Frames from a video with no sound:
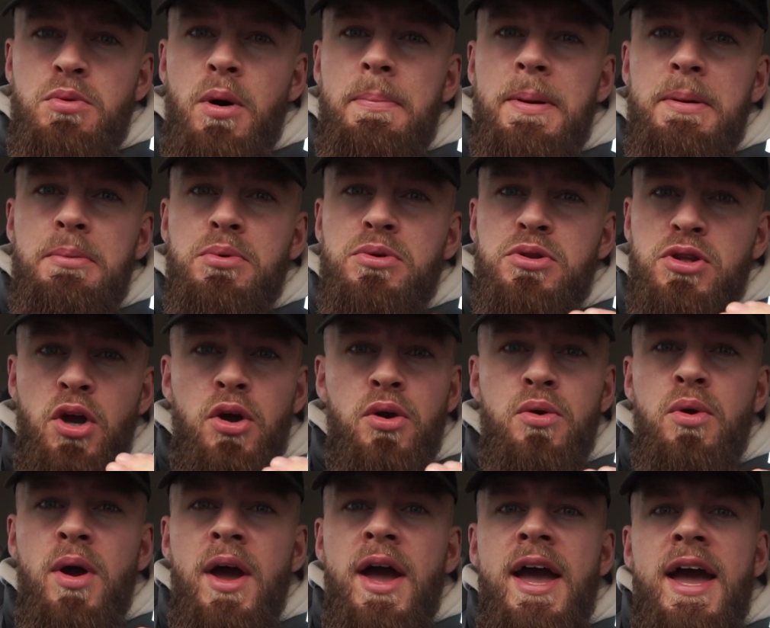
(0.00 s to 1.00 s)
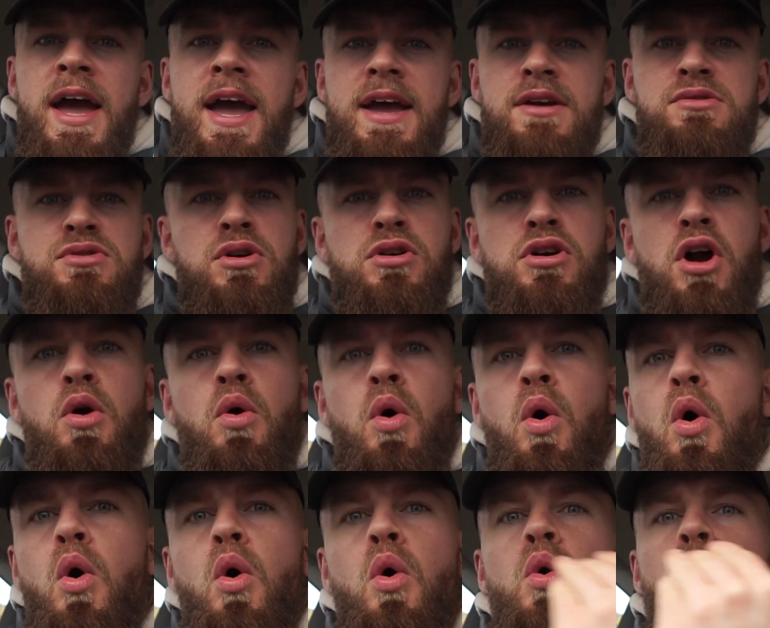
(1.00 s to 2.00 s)
What people do is they'll go
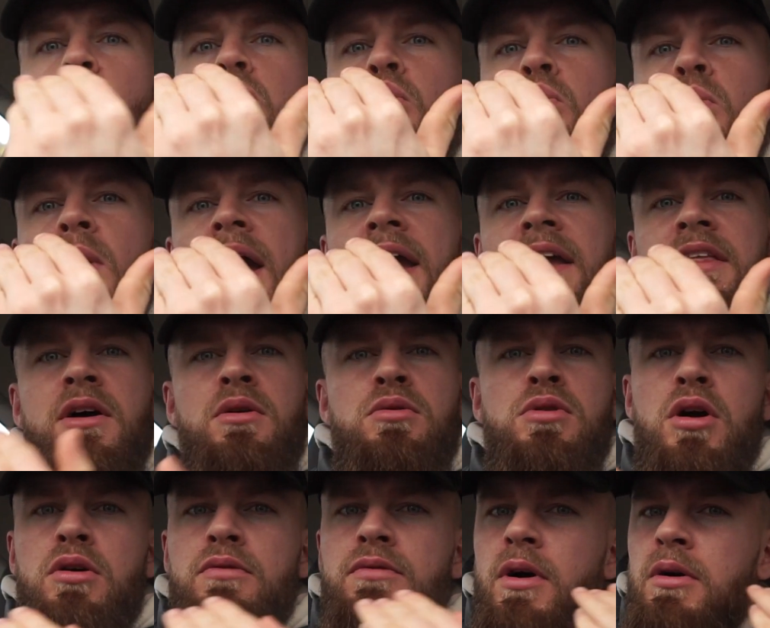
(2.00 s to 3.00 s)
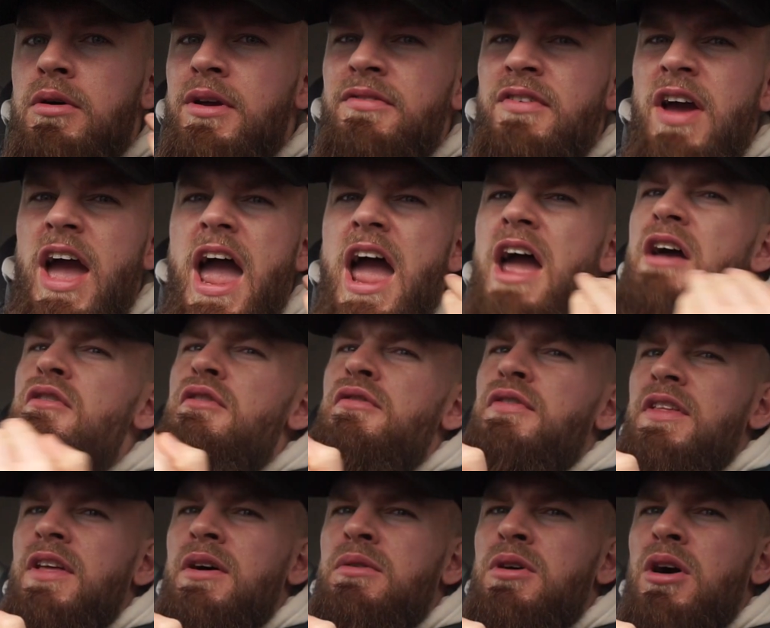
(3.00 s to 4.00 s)
all the way, they'll give
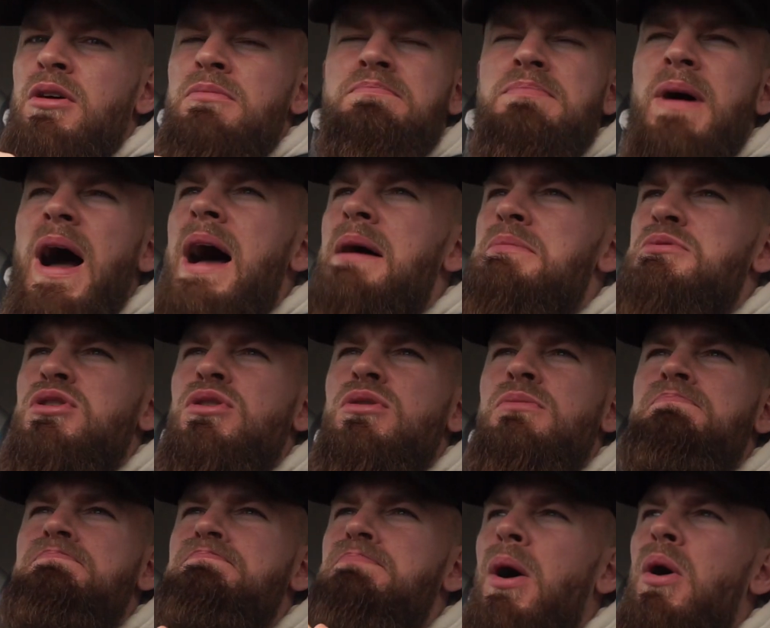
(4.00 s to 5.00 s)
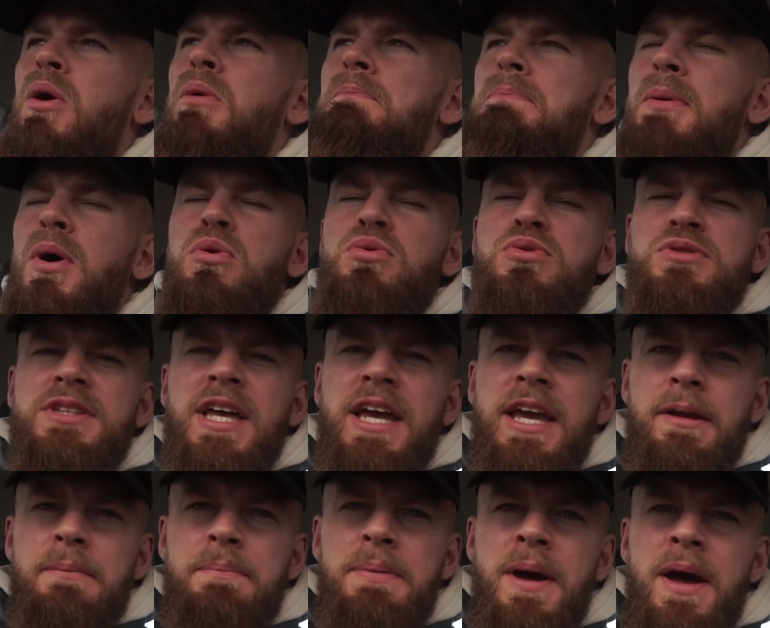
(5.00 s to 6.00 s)
everything, they'll go absolute balls
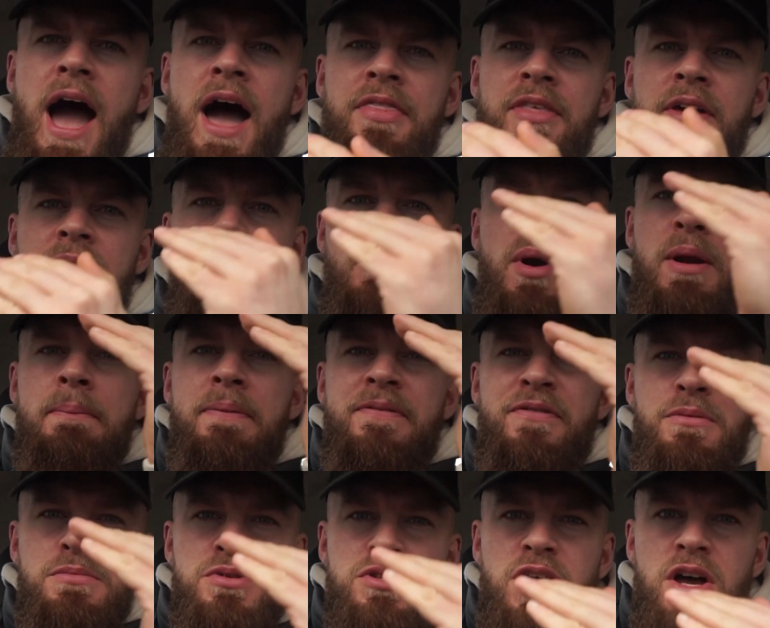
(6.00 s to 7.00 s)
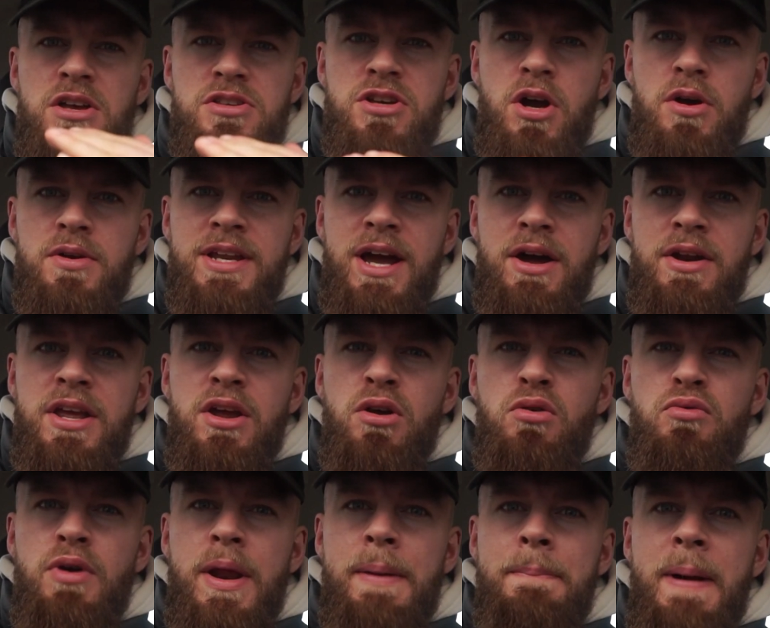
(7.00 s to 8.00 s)
deep, and then when performance starts going
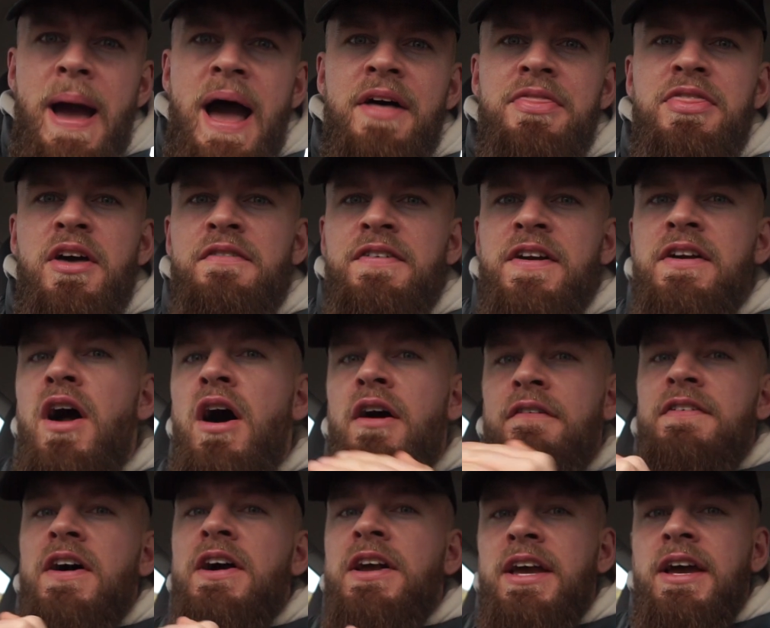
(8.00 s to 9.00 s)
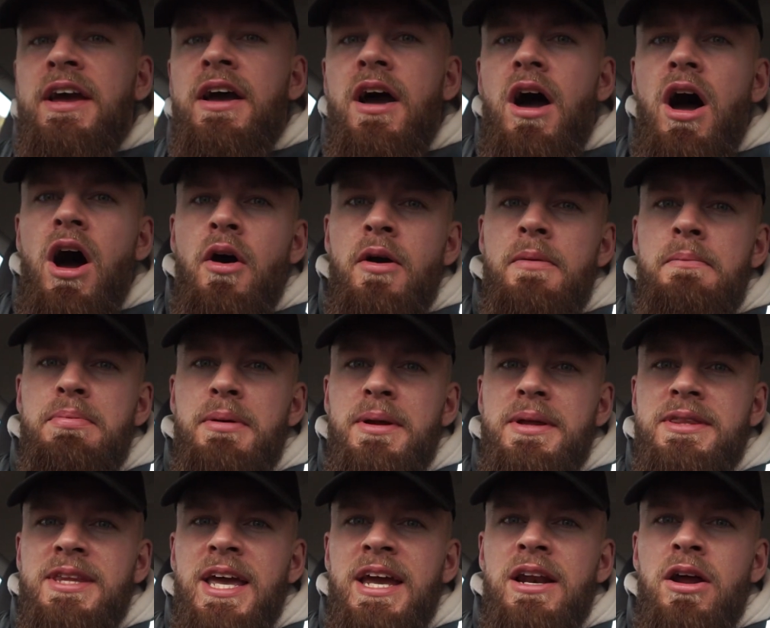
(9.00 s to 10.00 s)
downhill really bad, they'll think, oh fuck it, I'll
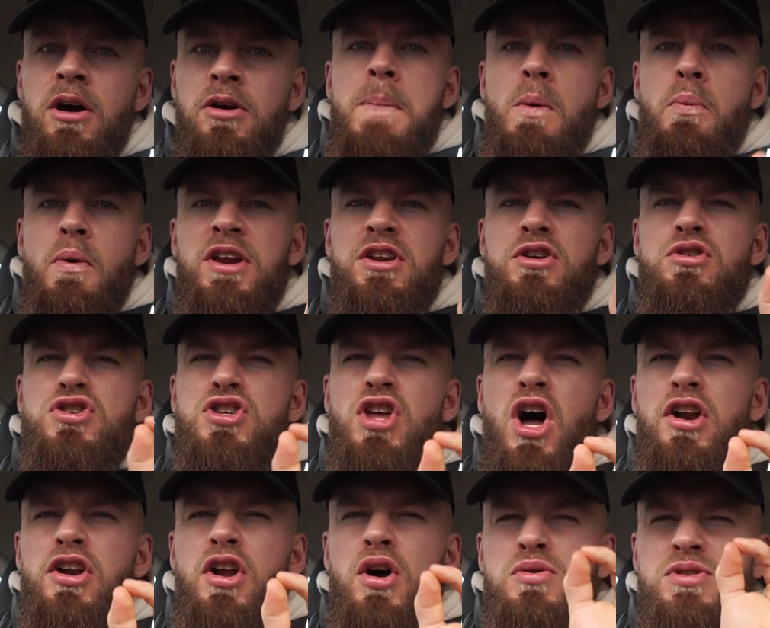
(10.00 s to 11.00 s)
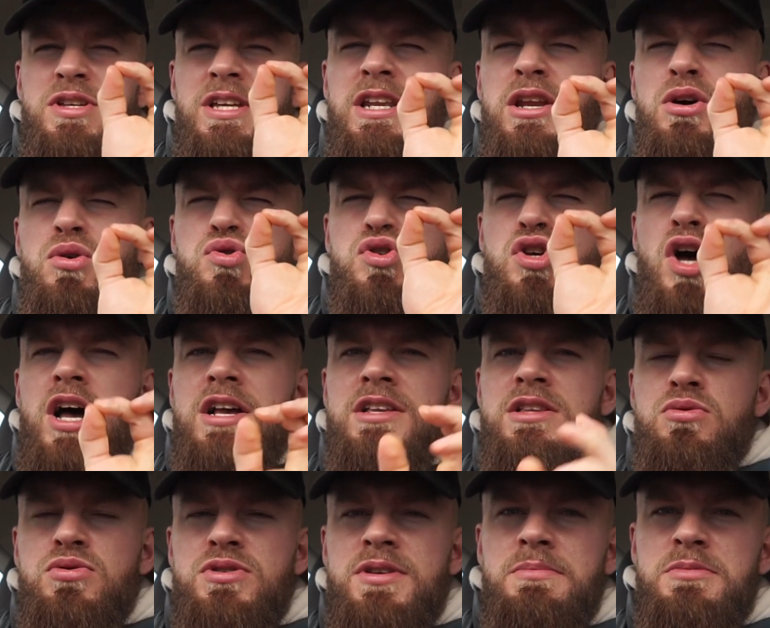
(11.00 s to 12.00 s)
implement deload. But when you start noticing little
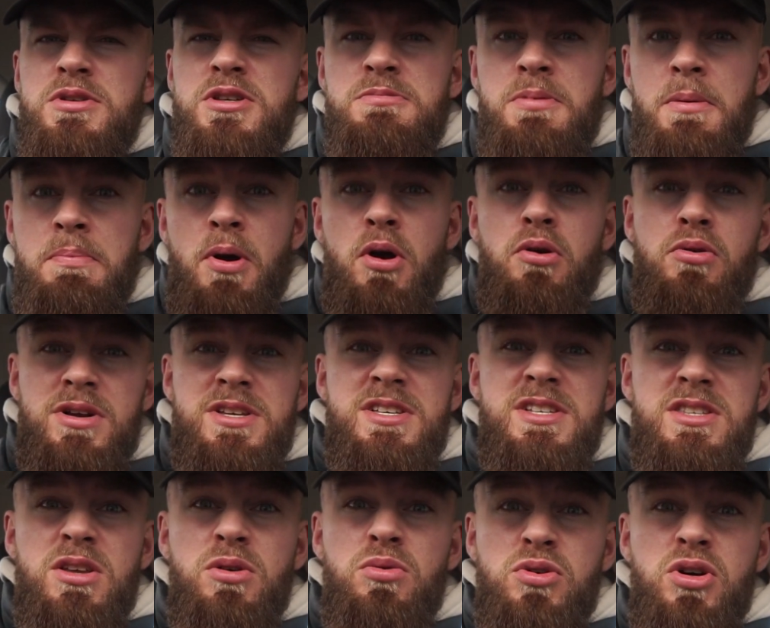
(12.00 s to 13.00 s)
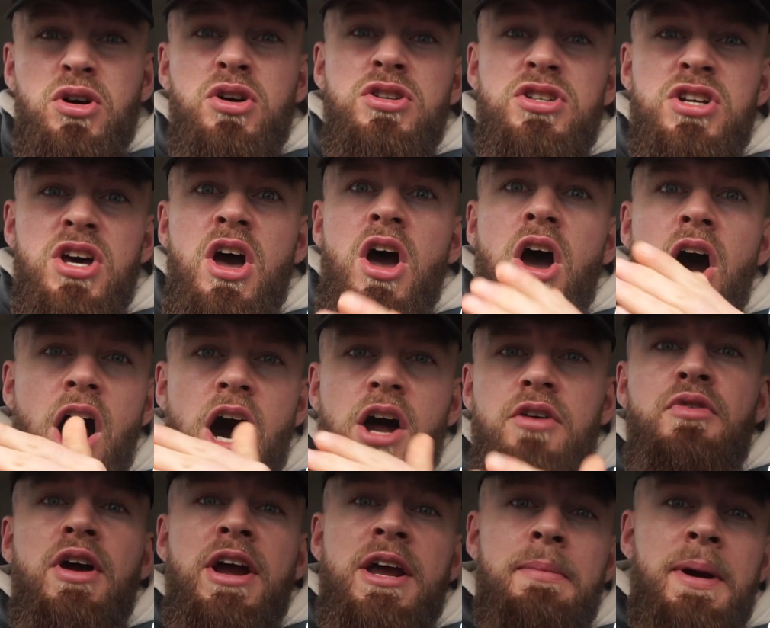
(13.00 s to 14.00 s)
signs, little symptoms, but progress is still good,
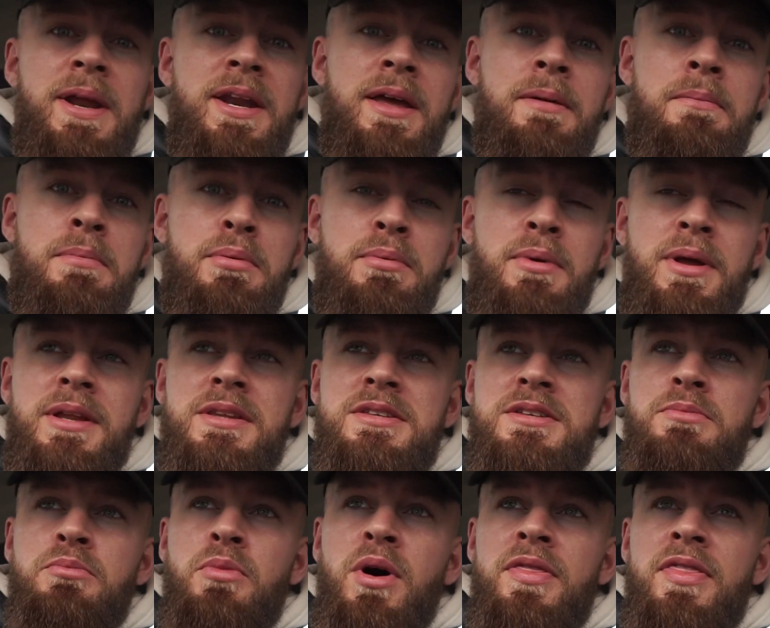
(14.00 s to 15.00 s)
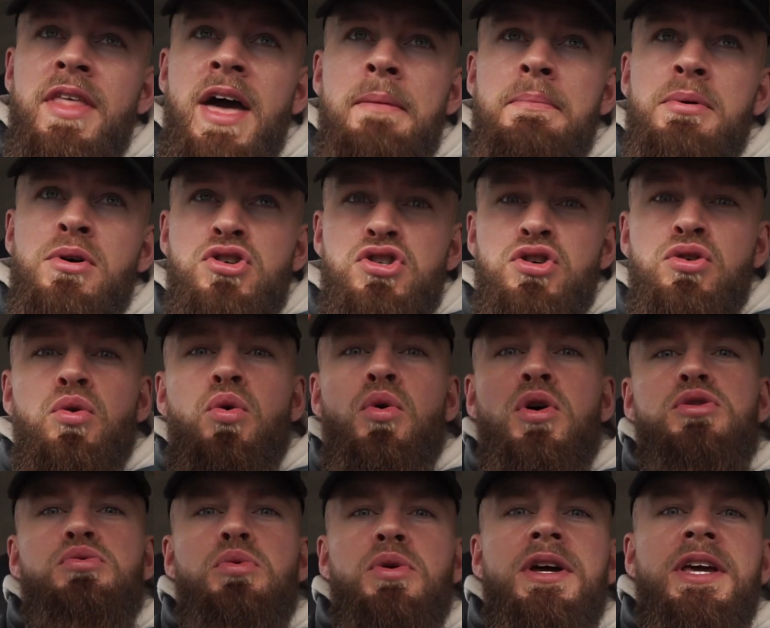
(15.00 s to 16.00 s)
I'd recommend implementing one there, because you
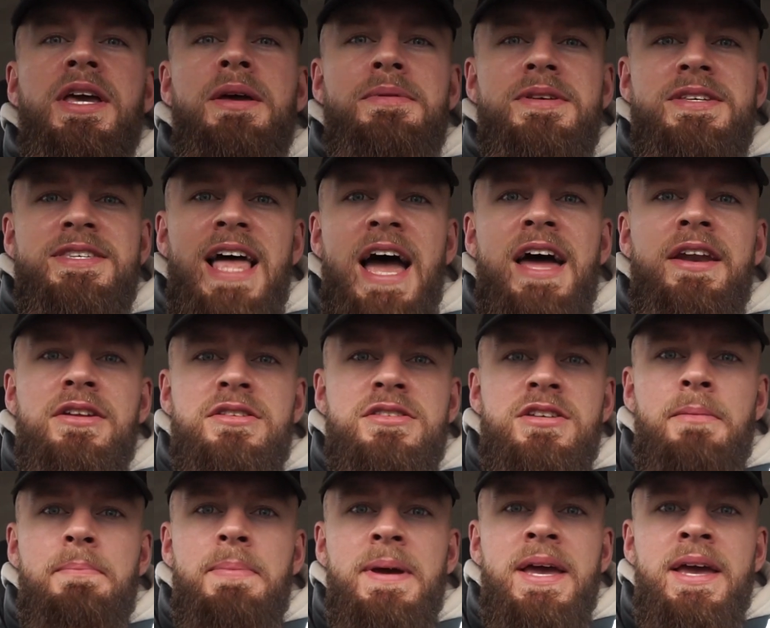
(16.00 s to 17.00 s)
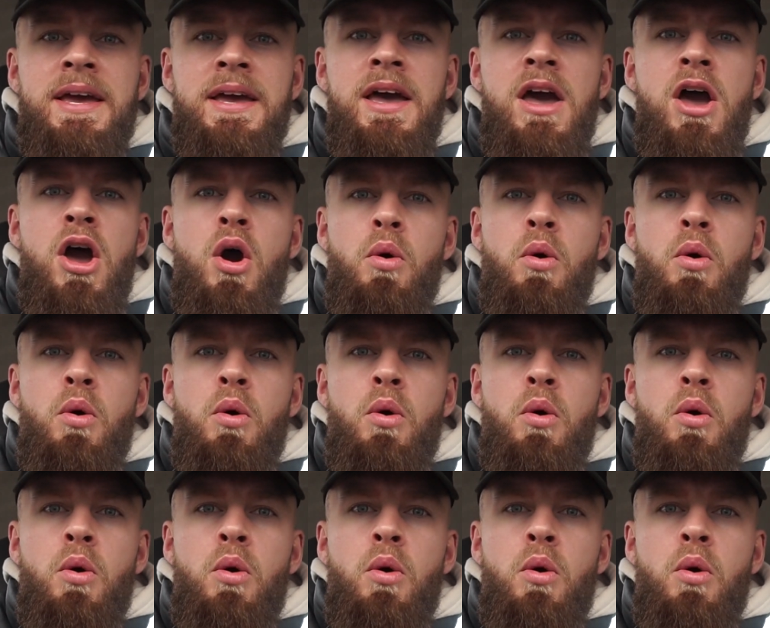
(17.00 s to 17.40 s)
always want to keep the standards up here.